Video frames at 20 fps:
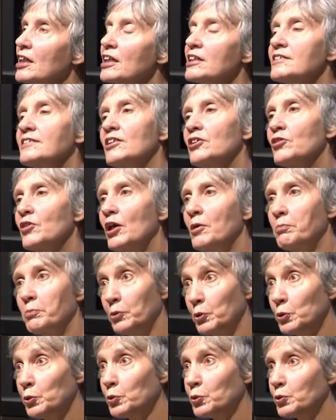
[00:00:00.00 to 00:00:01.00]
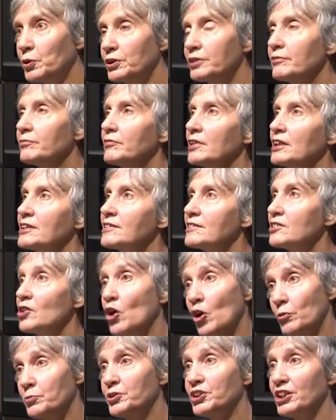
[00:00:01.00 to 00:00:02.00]
So a pawn is an
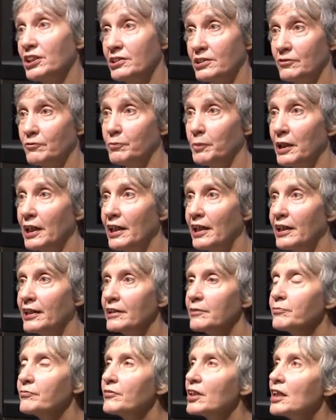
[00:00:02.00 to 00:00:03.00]
object of play.